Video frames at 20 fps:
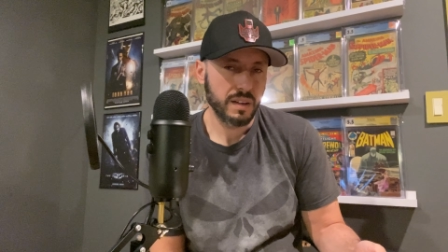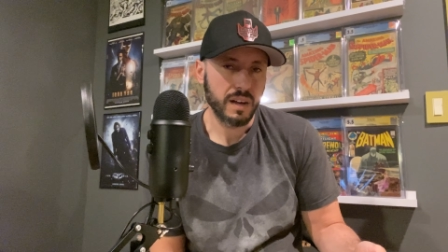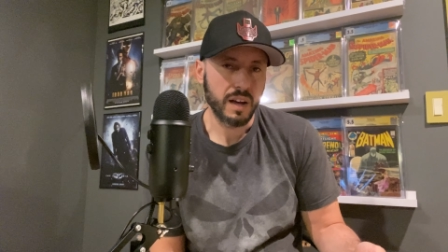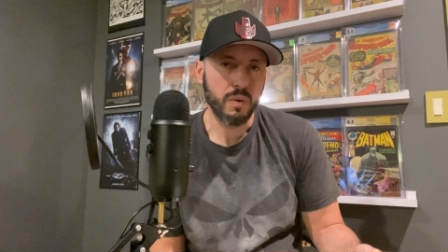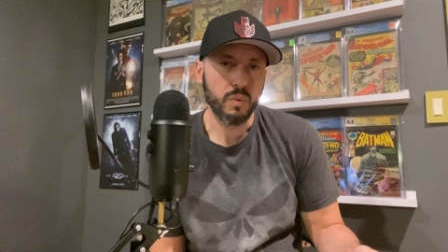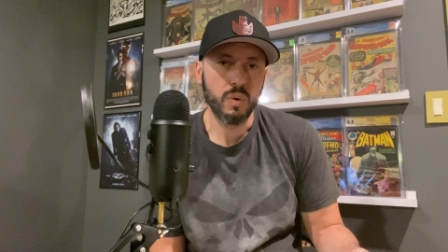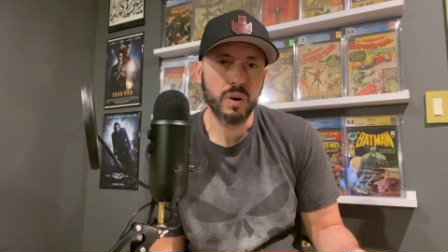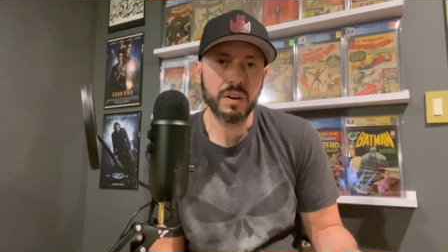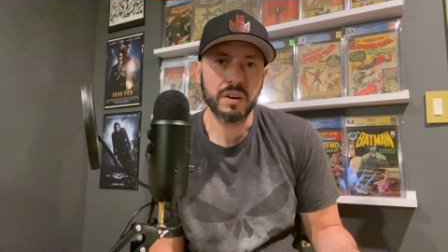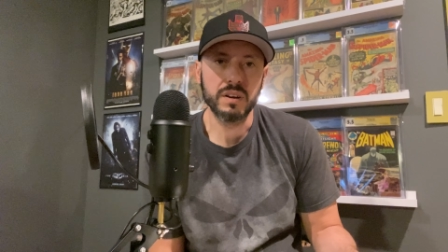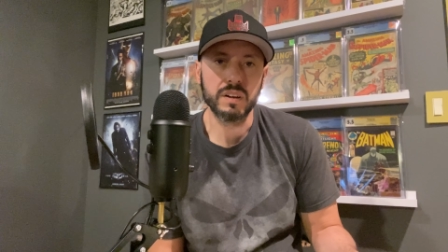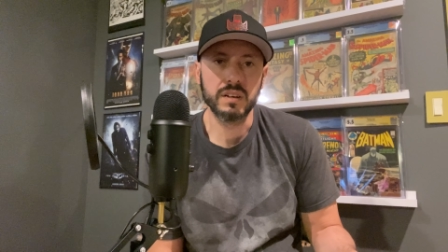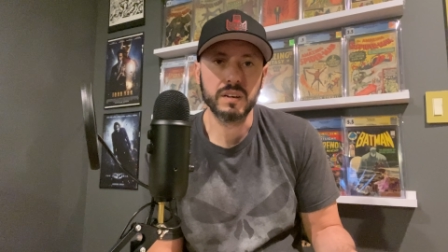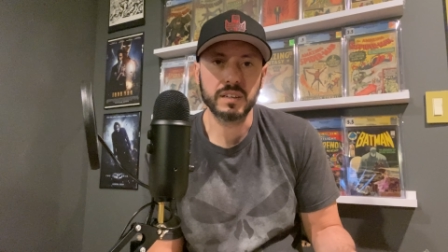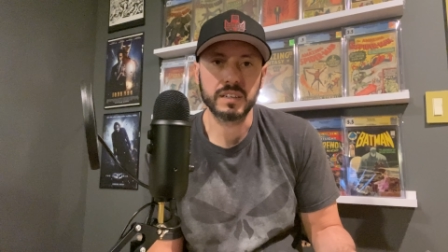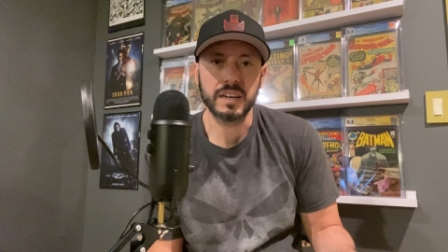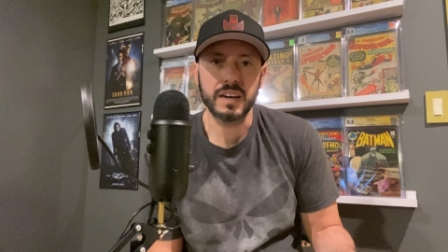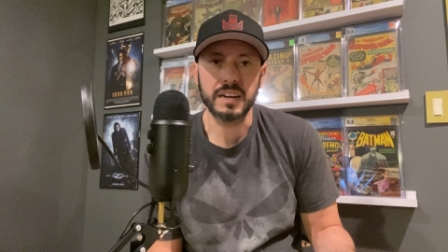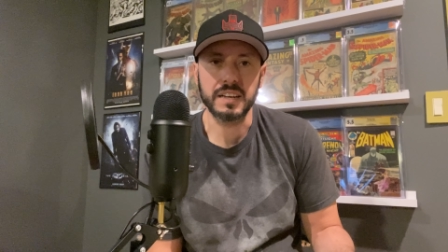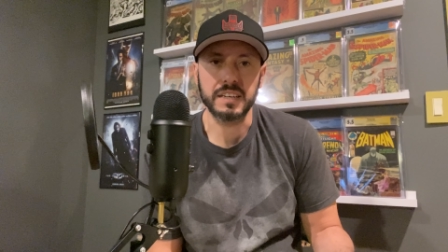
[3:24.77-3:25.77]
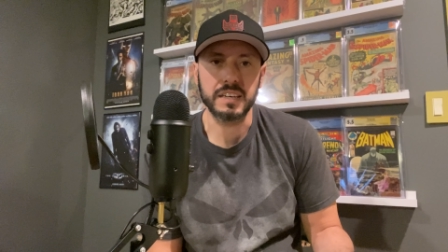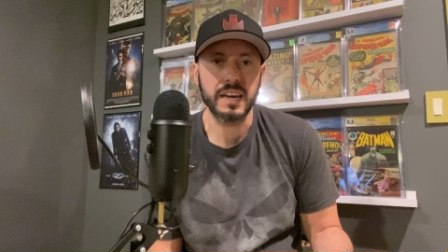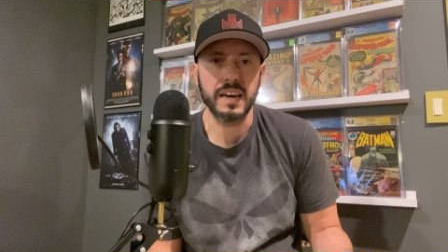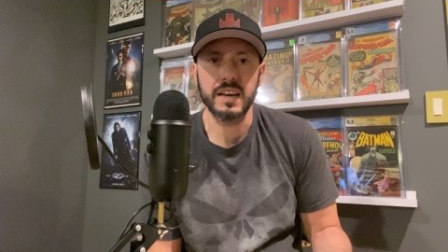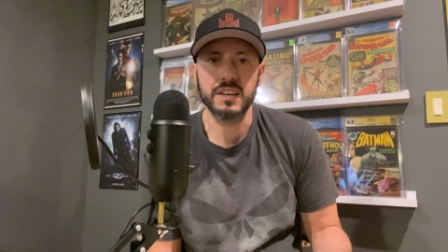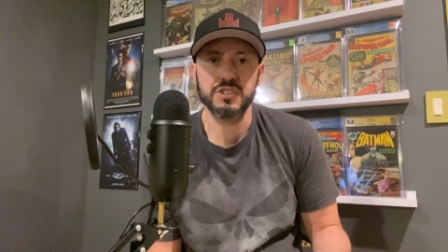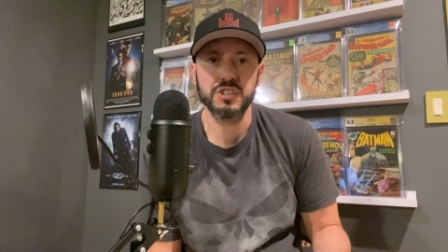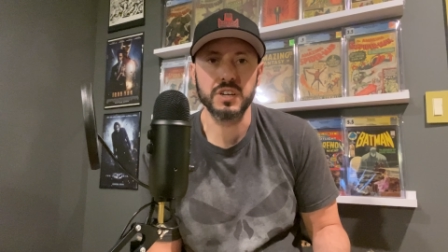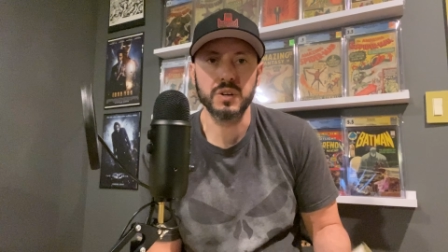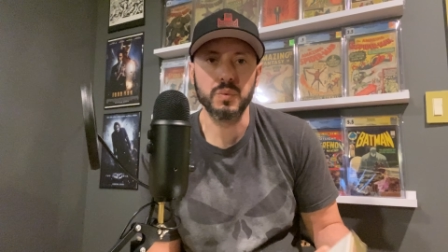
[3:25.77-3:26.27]
I wanted to kind of
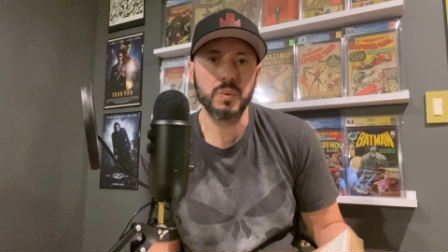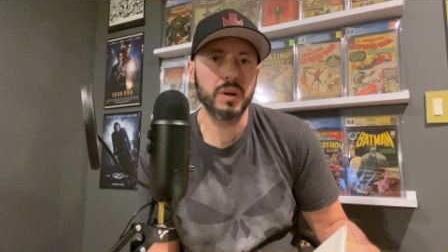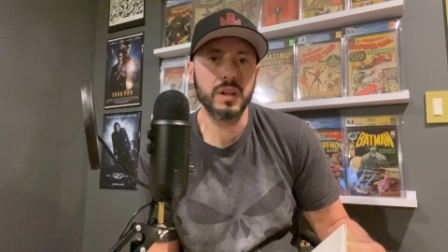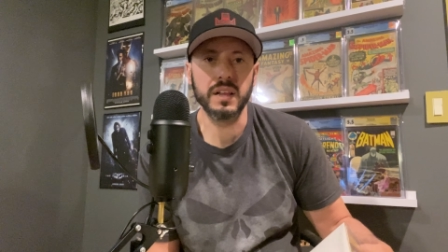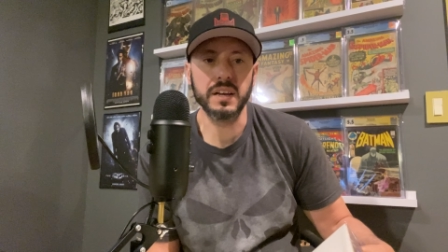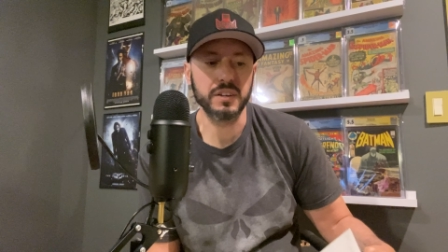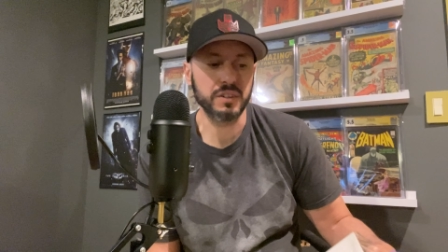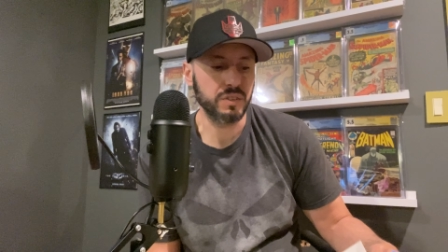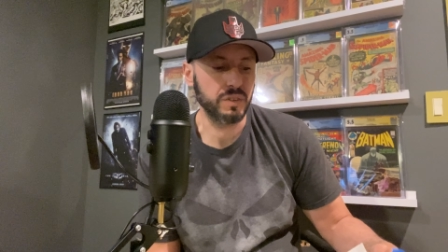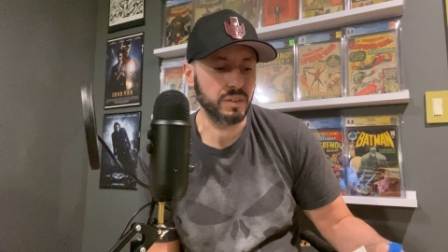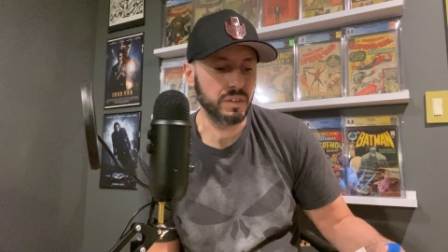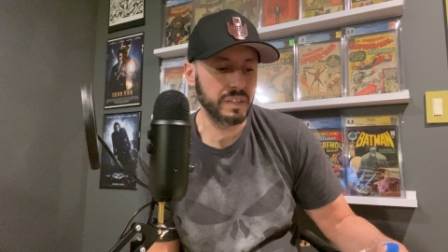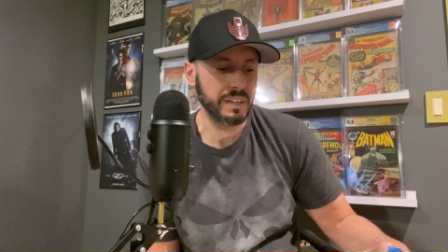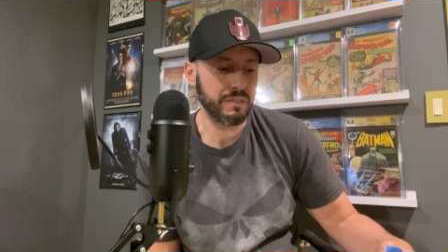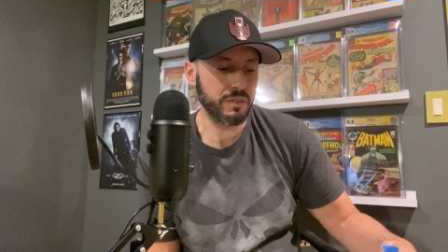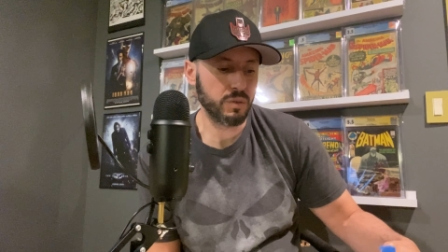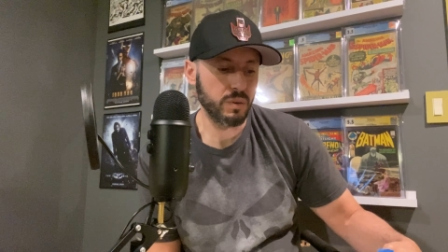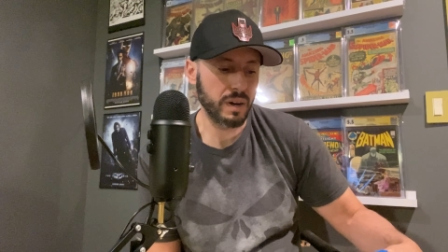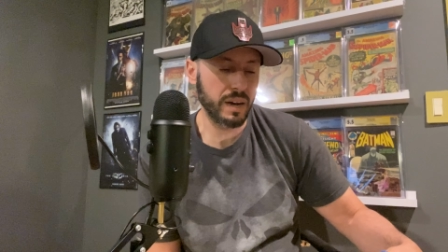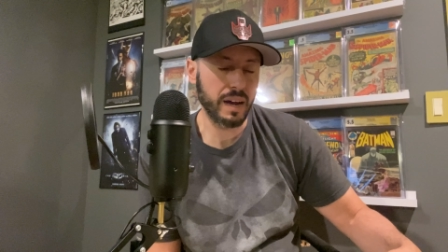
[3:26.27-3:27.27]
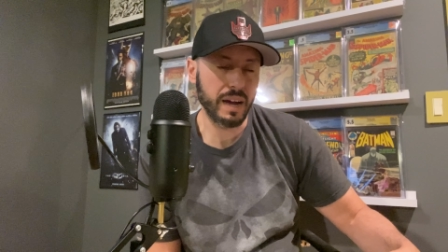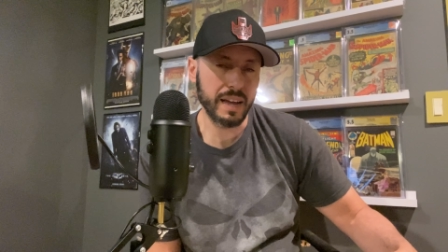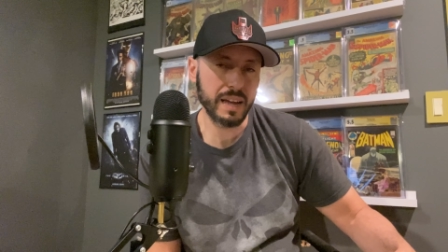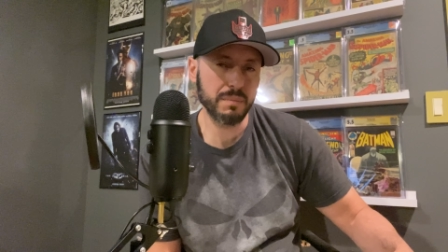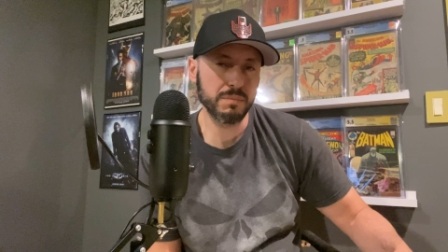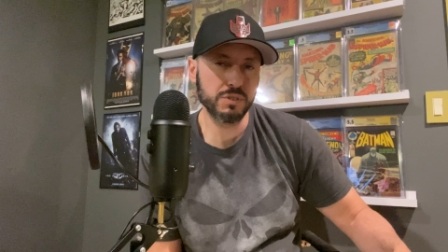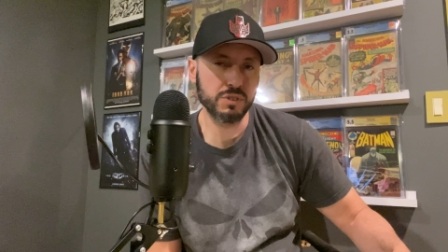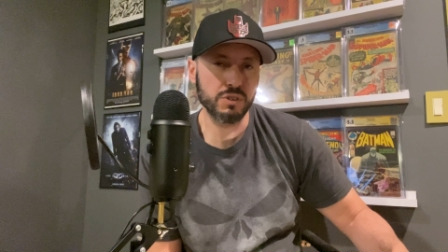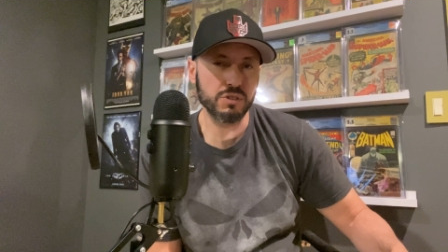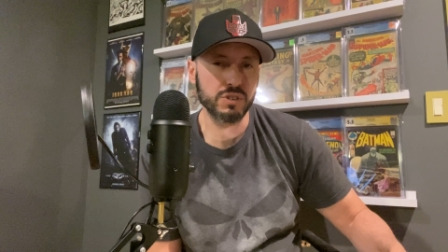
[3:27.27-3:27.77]
cash in while I could, even though I
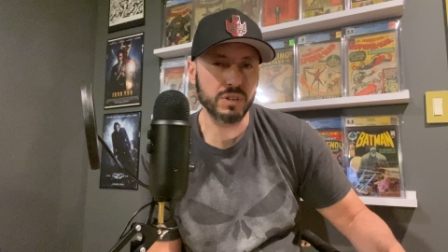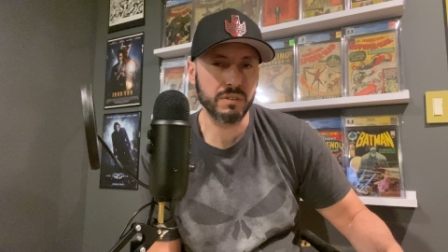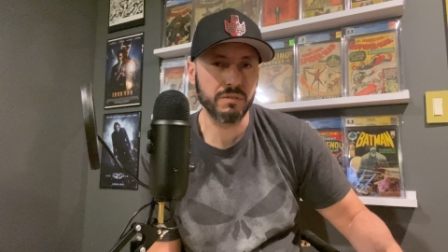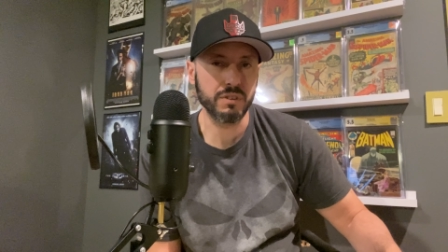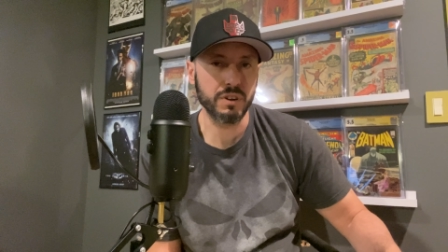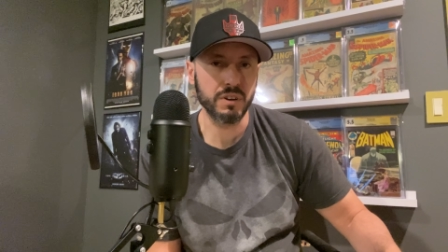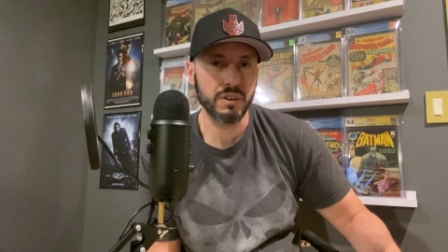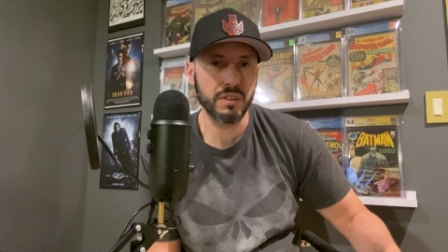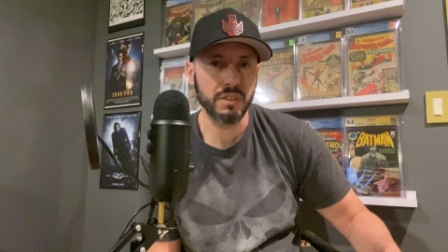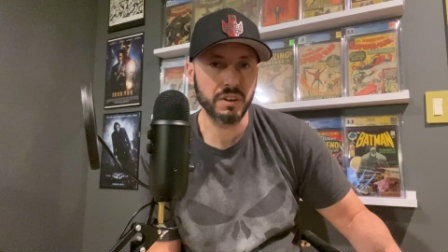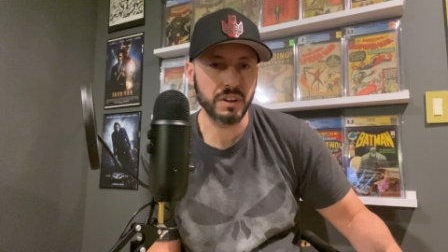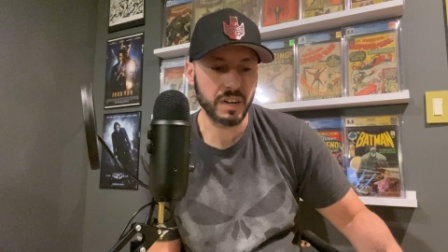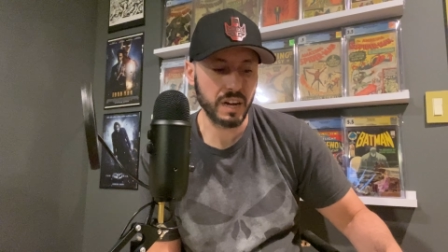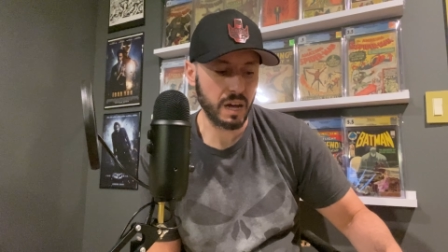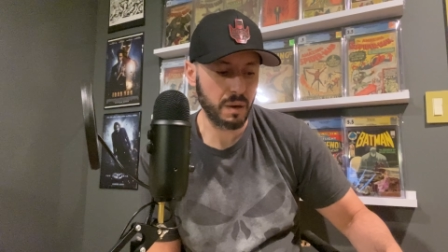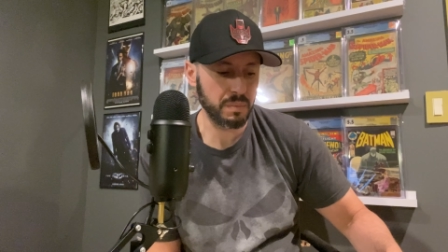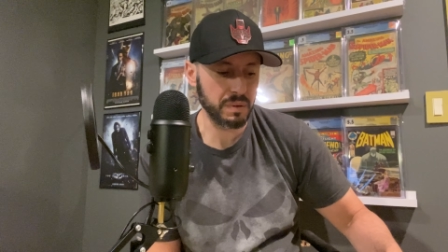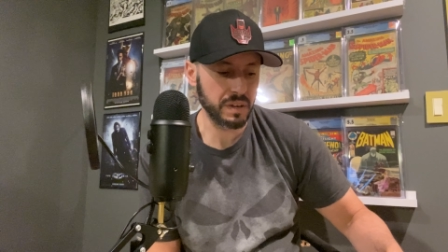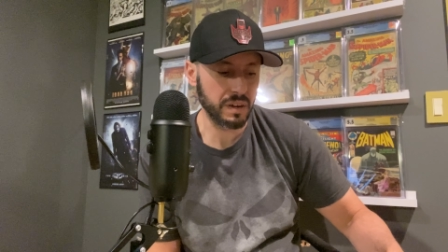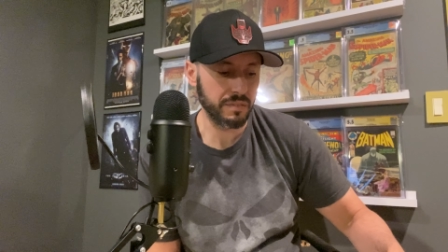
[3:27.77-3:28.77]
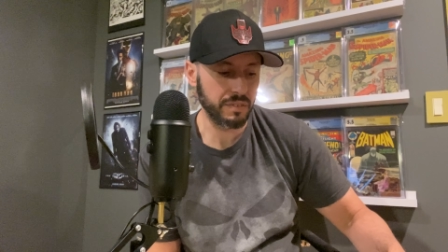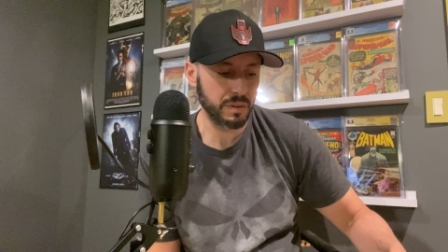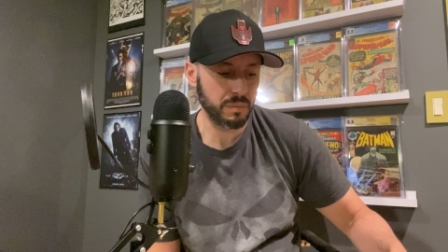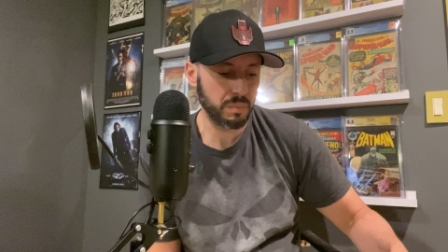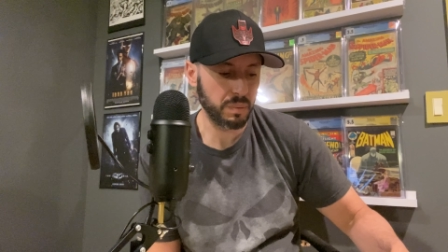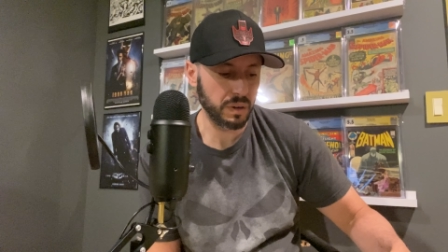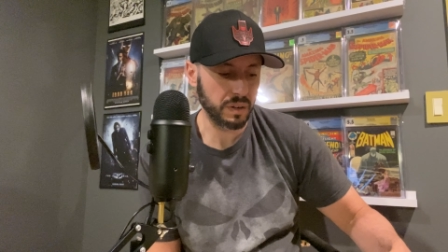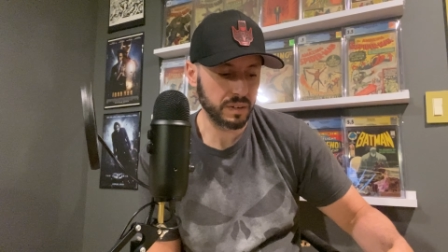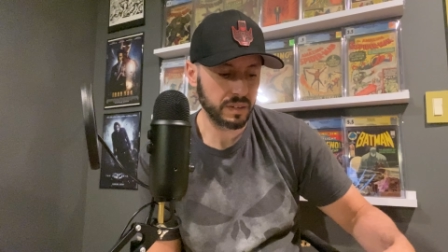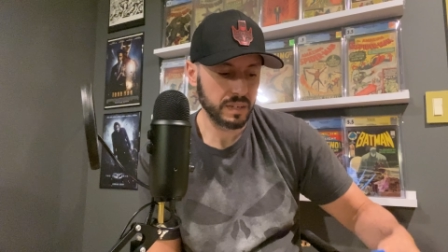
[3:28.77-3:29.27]
am searching for another copy of it.
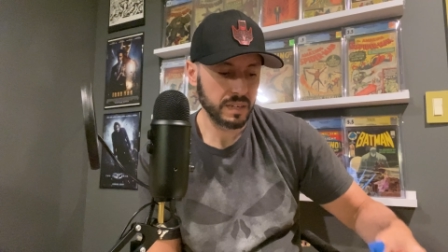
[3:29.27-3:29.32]
But